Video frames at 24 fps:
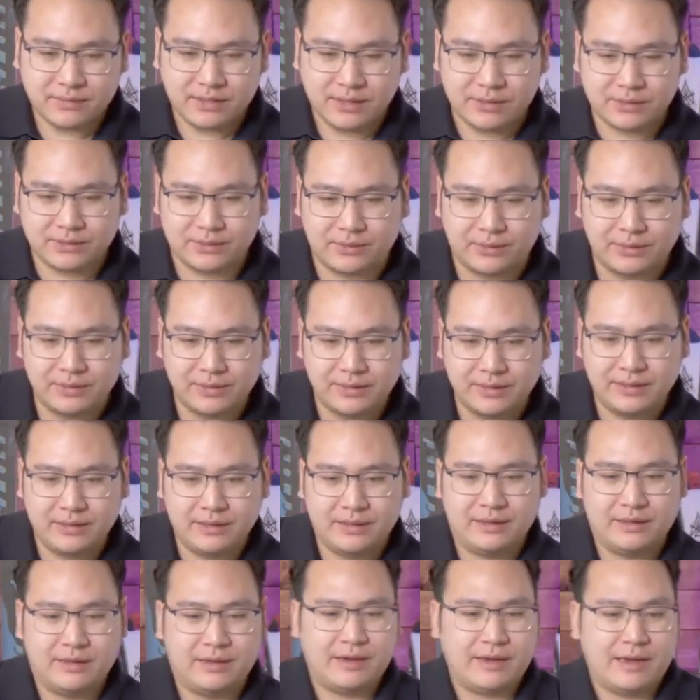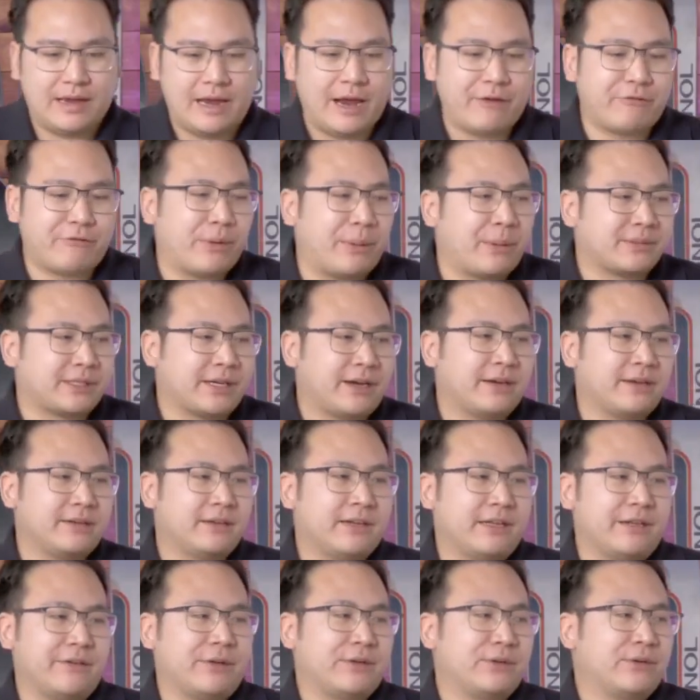So every website,
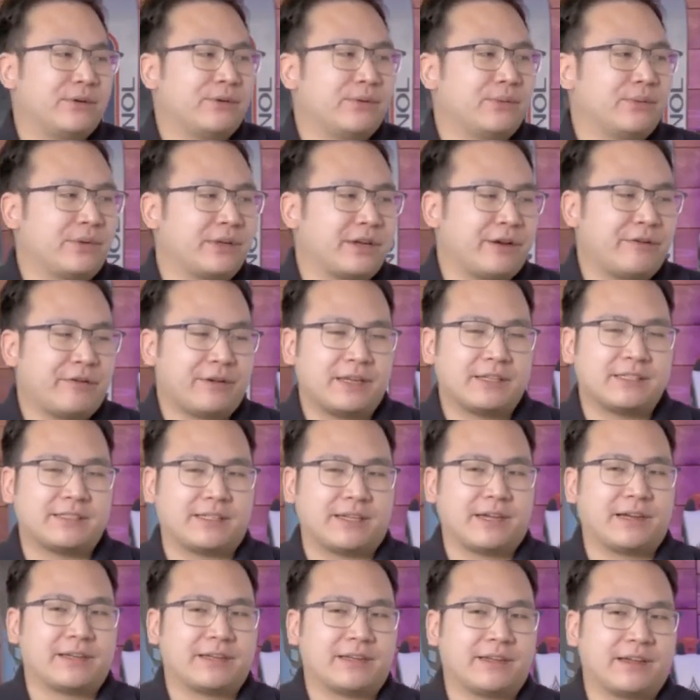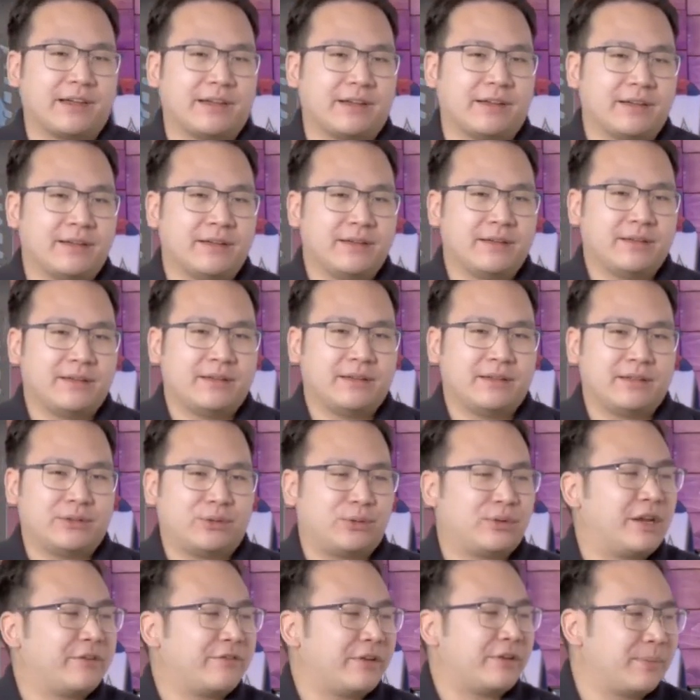even though we already say they
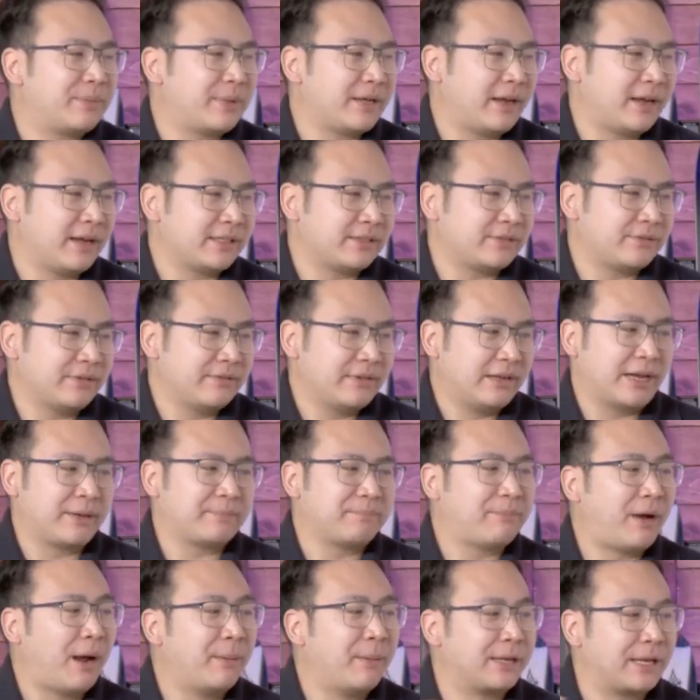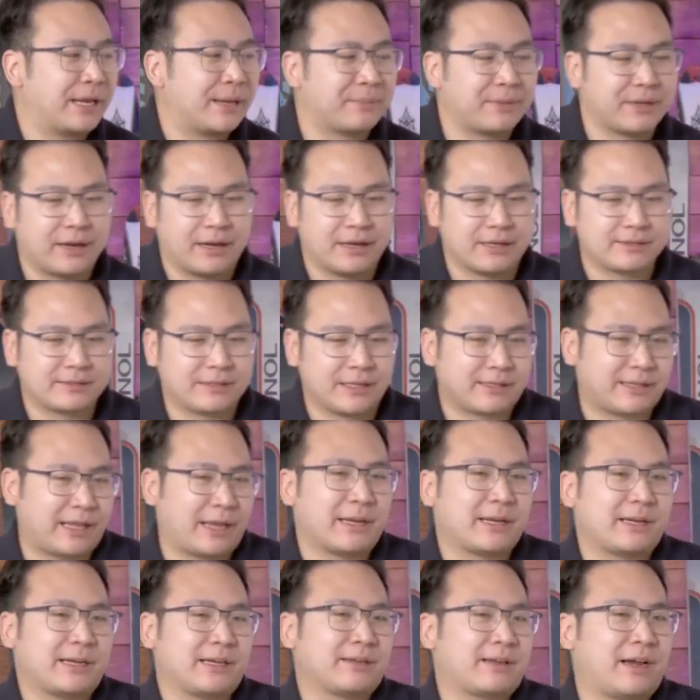don't have APIs, like public APIs, they
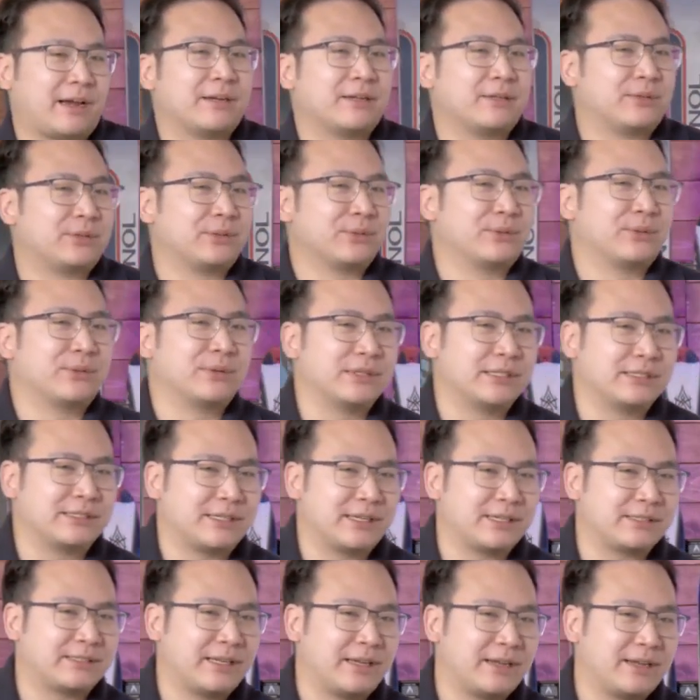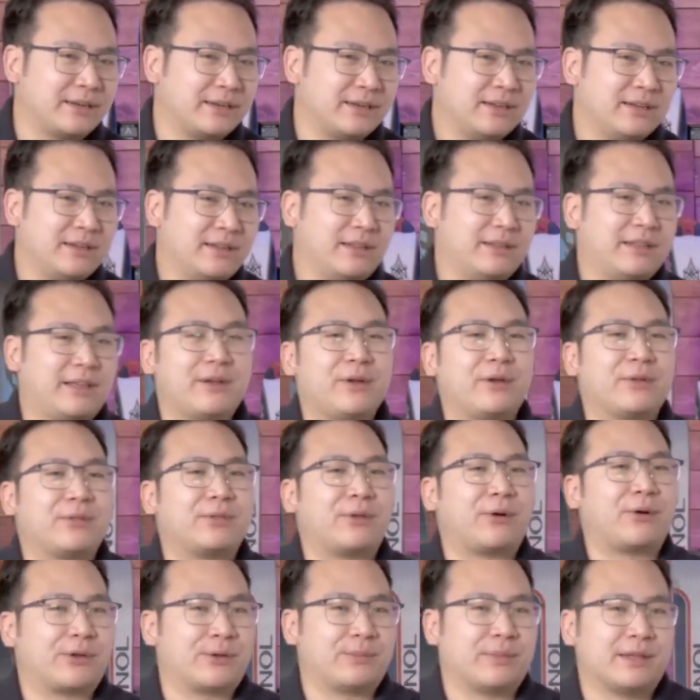technically kind of do. It's just that they're not
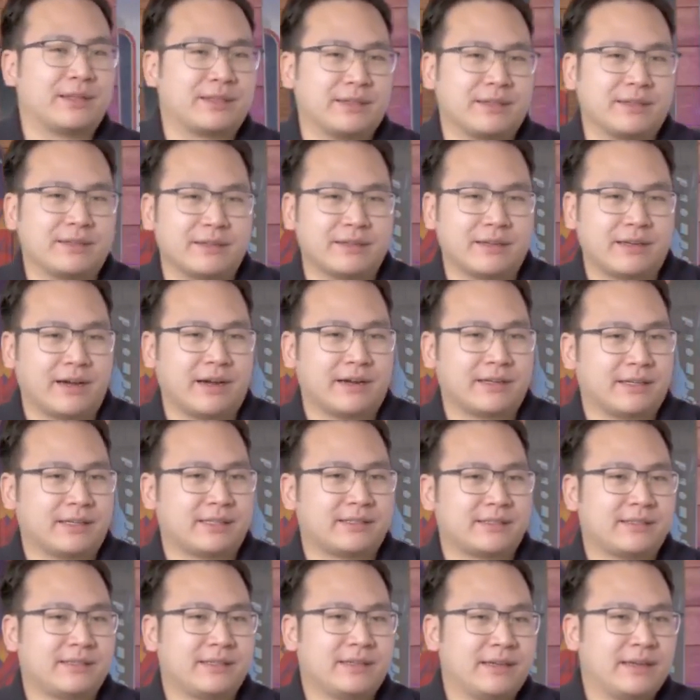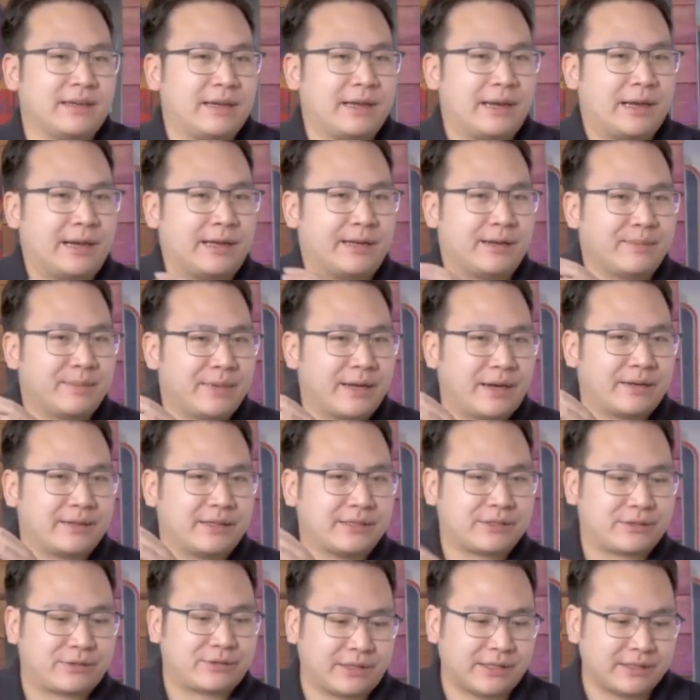documented. They are just hidden behind the
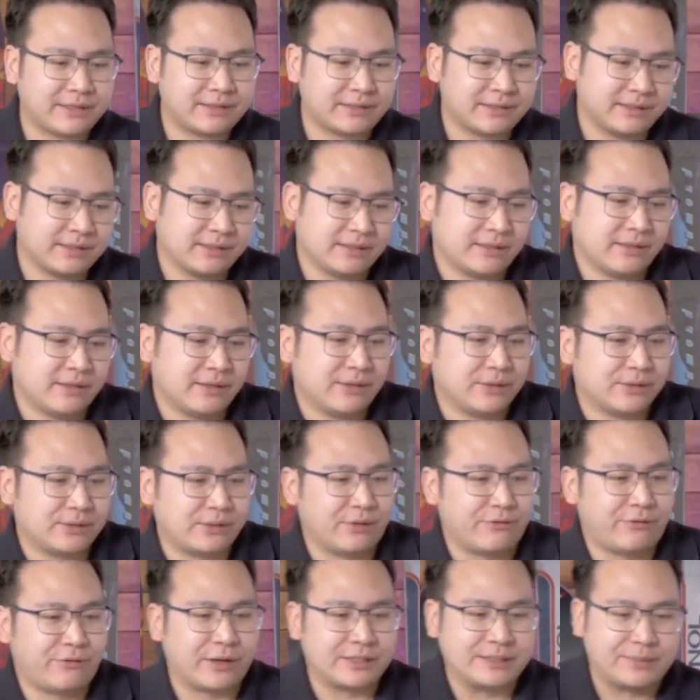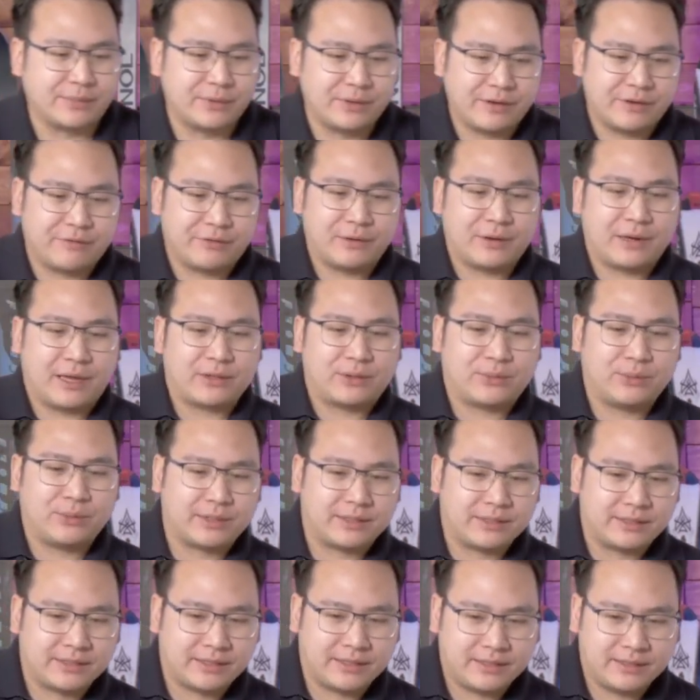screens. So for example, if you look at
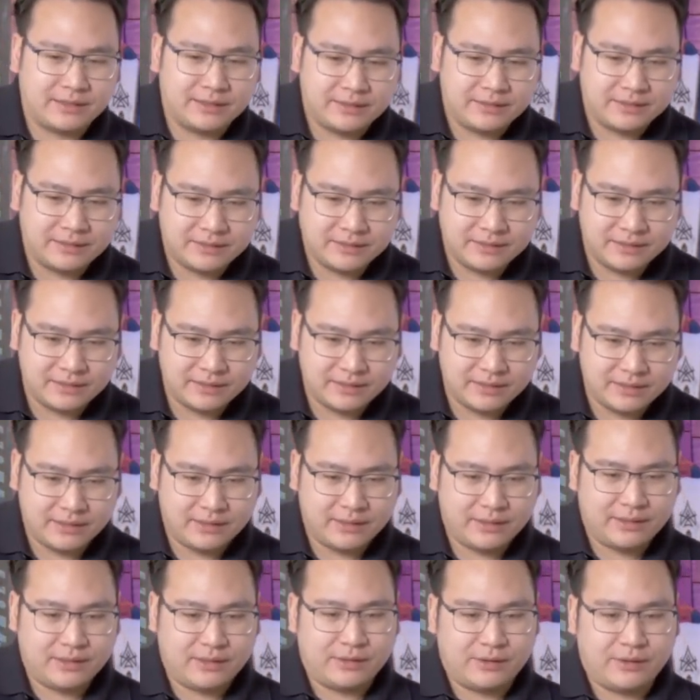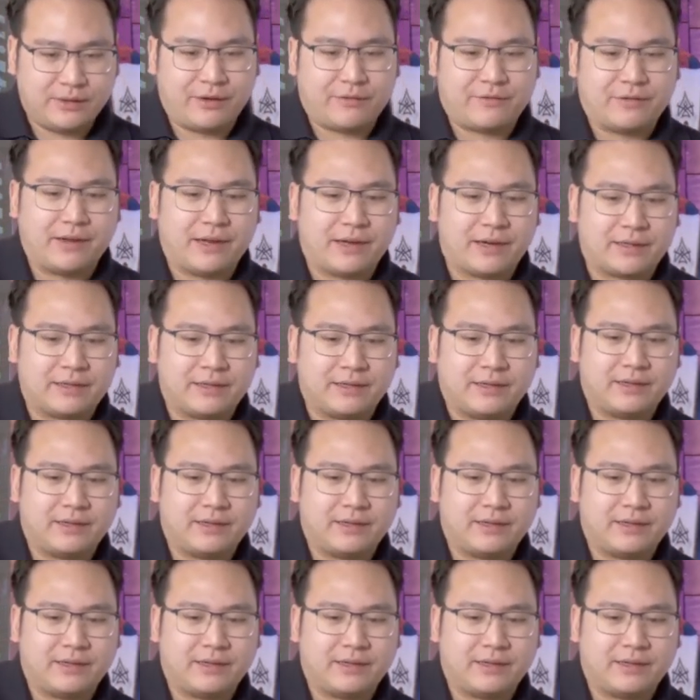Twitter here, you have like,